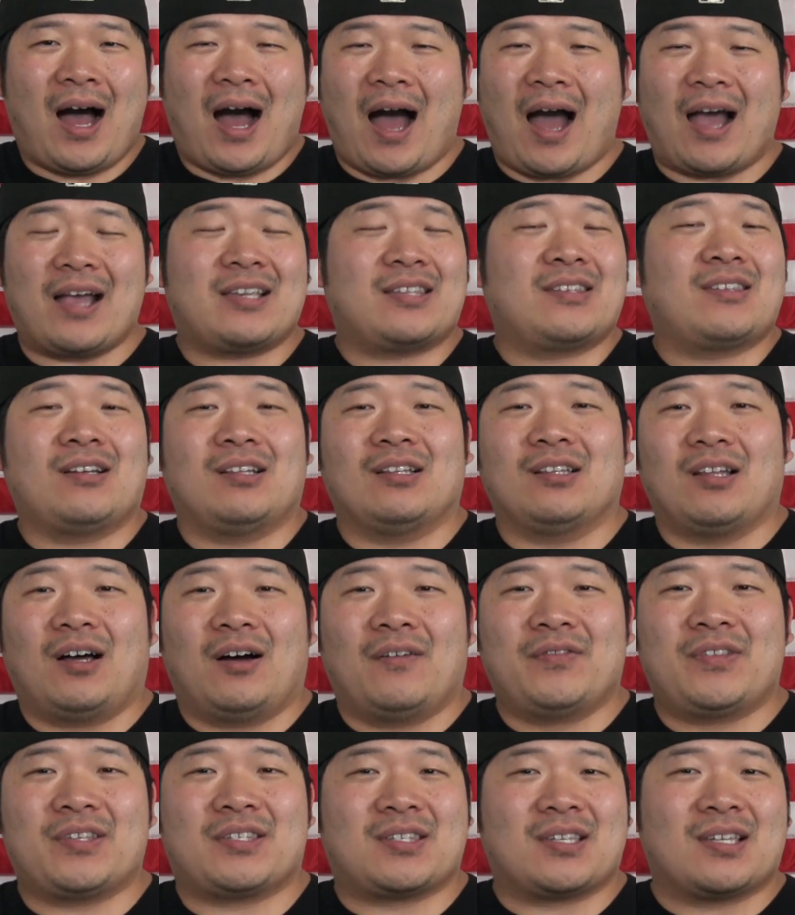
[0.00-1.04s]
I still
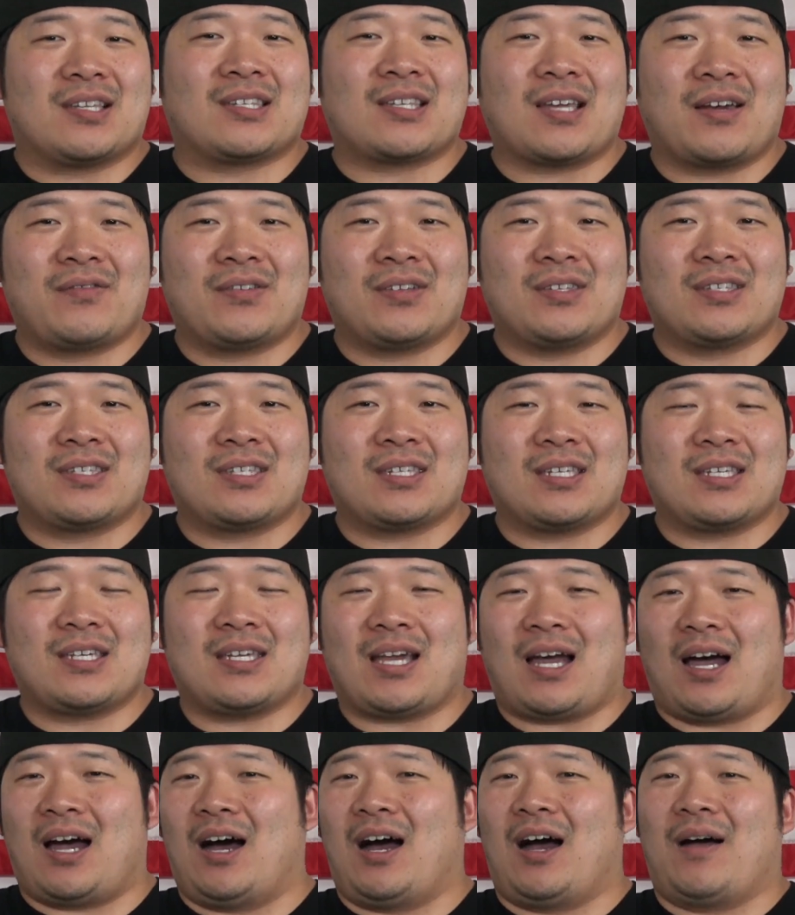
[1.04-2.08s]
love the
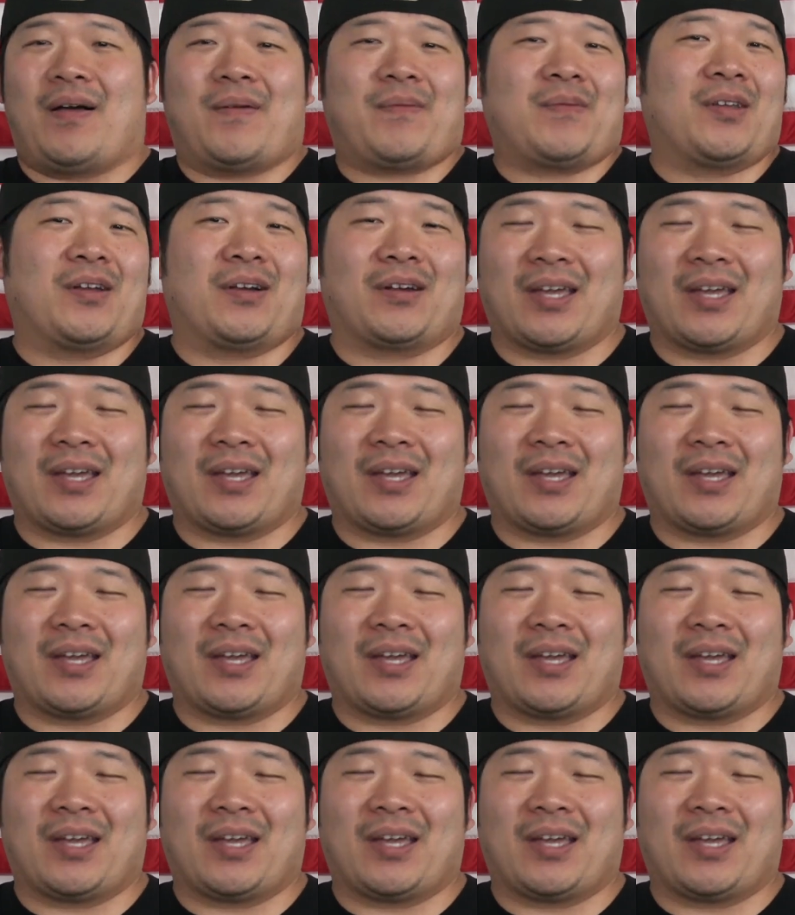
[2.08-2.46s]
C7Z.